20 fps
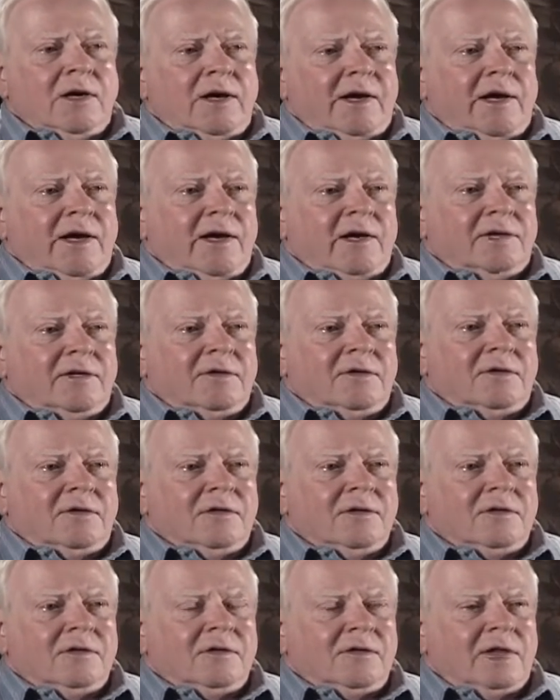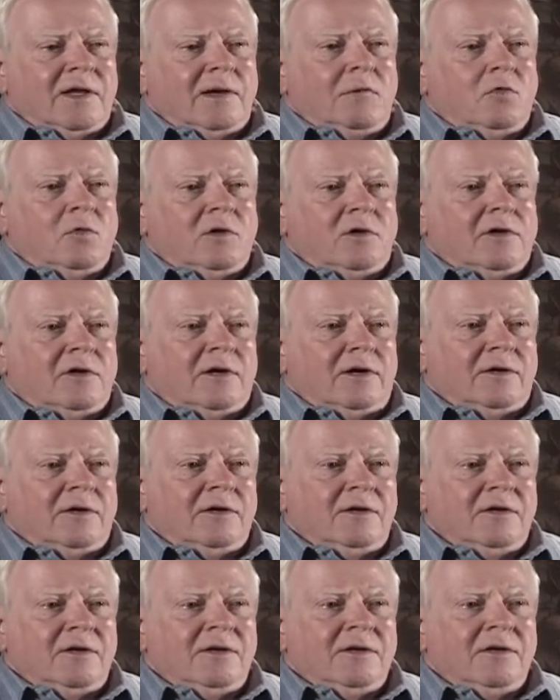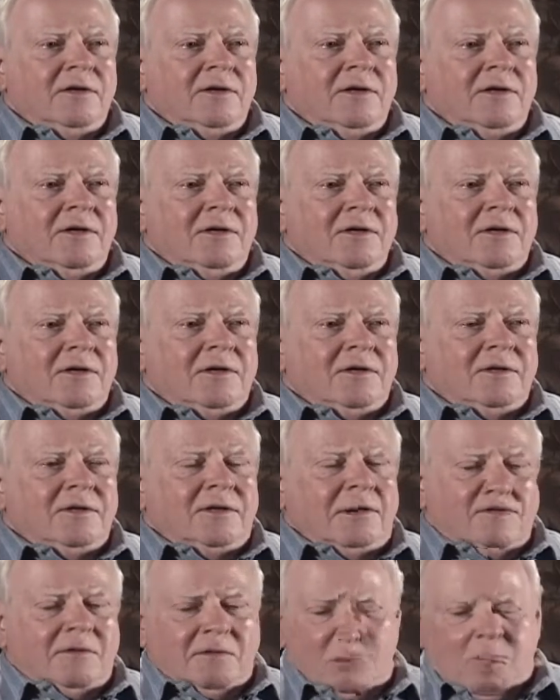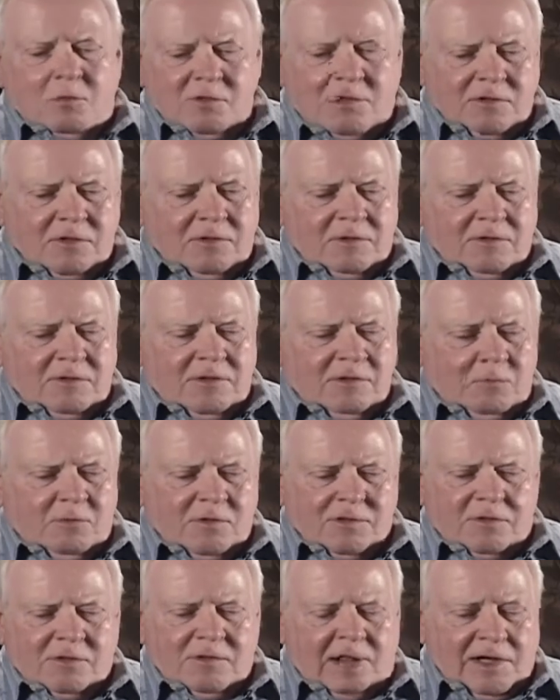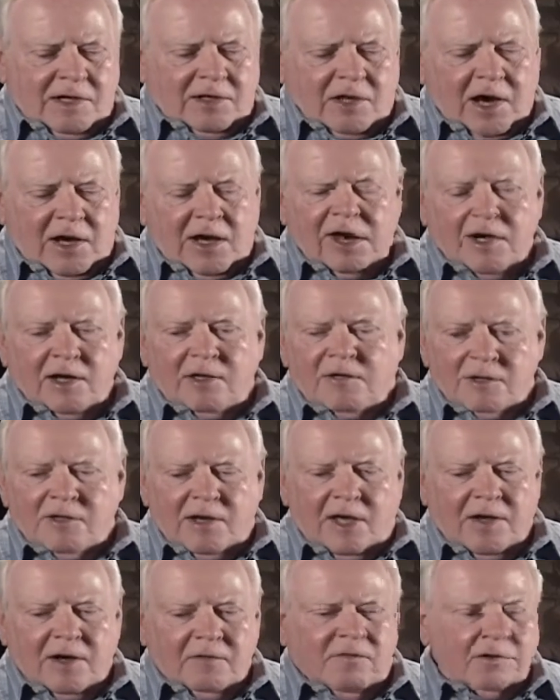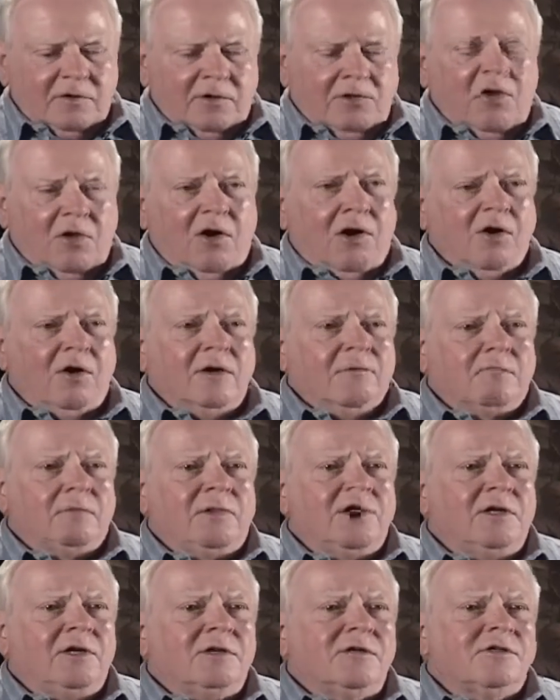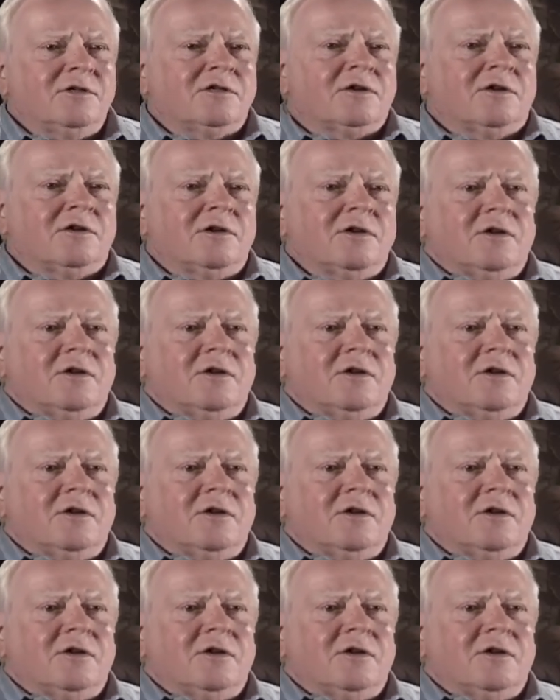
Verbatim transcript: And they would, uh, uh, it was, it was, they'd cut it out of a long piece.